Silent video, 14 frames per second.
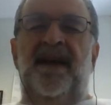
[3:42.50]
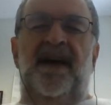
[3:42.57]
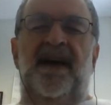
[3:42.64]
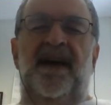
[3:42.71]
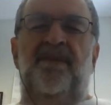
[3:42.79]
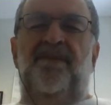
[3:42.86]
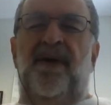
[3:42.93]

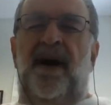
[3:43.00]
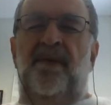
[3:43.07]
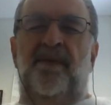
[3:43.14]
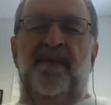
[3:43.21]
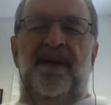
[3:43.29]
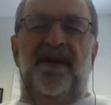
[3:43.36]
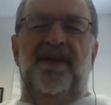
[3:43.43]

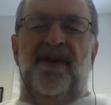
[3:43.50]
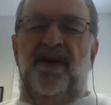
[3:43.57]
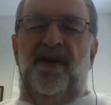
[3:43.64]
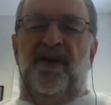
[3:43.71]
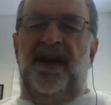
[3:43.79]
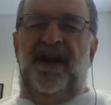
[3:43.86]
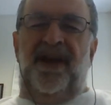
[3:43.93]
probably
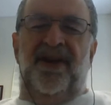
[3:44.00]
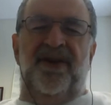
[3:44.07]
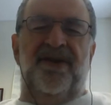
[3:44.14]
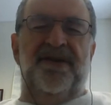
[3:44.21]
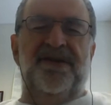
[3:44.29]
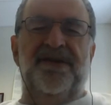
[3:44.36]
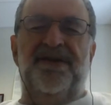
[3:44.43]
30
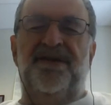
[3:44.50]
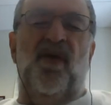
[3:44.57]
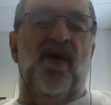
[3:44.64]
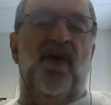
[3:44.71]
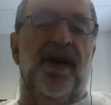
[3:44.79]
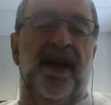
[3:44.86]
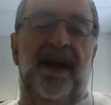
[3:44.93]
years,
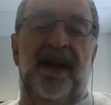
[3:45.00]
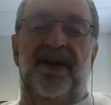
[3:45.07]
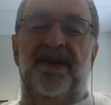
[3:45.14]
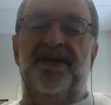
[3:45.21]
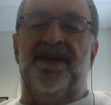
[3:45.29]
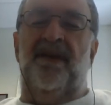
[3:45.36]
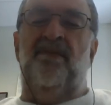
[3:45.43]
40
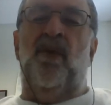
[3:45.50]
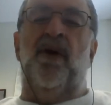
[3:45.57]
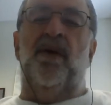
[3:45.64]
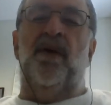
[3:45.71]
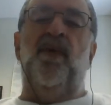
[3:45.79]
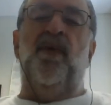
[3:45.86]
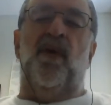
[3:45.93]
years, and
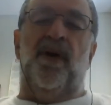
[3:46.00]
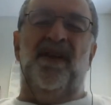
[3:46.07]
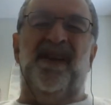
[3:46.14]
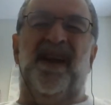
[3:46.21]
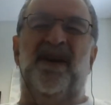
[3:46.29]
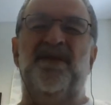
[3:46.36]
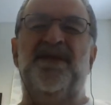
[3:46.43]
more
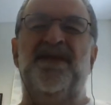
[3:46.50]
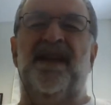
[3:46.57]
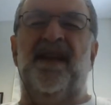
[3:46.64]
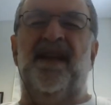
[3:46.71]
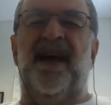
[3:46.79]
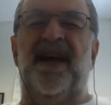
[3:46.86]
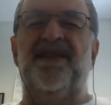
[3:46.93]
importantly, I would say
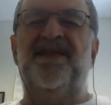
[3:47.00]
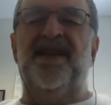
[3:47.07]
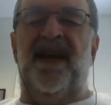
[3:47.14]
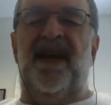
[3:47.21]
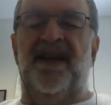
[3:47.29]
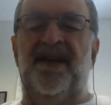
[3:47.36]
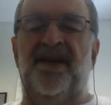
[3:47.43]
the
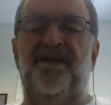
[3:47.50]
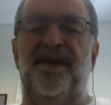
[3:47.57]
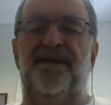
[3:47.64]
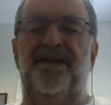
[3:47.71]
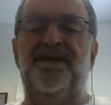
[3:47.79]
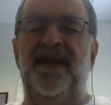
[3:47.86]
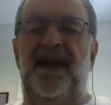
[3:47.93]
last 10 to
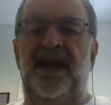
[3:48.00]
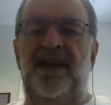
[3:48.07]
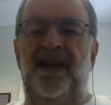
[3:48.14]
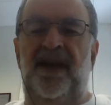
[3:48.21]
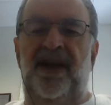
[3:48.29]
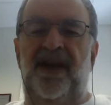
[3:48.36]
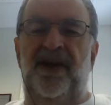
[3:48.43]

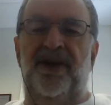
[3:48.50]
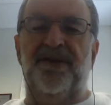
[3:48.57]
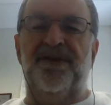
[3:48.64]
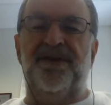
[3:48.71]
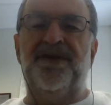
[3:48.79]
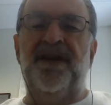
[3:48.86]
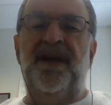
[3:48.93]
15
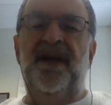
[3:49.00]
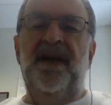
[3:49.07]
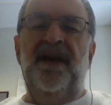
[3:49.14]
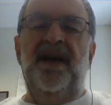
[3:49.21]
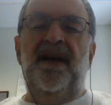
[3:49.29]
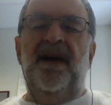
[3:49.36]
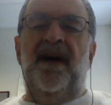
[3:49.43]
years,
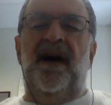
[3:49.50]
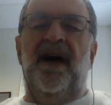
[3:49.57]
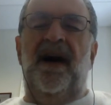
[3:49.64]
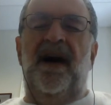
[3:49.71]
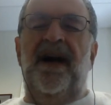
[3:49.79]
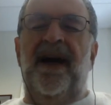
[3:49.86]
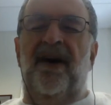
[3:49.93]

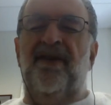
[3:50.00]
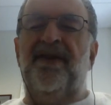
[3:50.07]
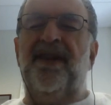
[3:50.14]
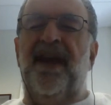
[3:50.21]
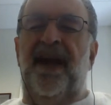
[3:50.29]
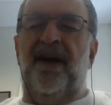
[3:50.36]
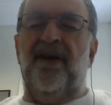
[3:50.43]

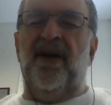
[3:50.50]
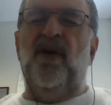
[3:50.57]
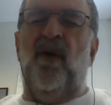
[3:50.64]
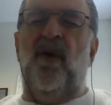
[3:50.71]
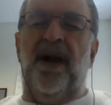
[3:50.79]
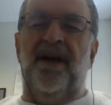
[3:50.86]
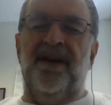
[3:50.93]

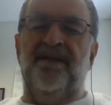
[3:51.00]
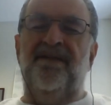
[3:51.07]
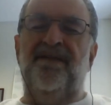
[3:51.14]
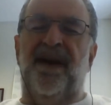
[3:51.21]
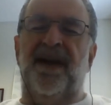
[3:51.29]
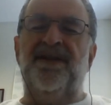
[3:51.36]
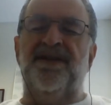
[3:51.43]
healthcare-acquired
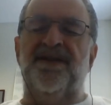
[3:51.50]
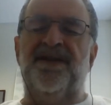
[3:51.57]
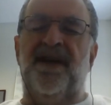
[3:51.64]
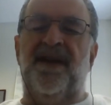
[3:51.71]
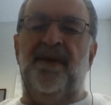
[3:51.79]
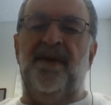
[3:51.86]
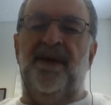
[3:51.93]

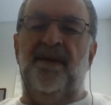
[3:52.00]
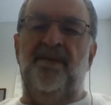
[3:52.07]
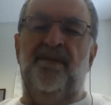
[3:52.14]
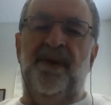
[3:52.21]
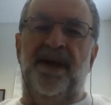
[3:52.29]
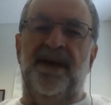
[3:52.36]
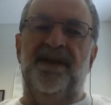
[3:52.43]
infections have been a
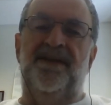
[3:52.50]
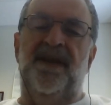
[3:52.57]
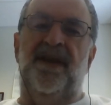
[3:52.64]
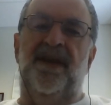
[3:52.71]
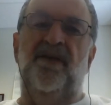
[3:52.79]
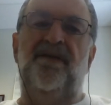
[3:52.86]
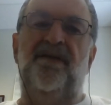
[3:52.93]
big
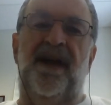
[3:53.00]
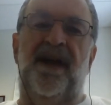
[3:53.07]
deal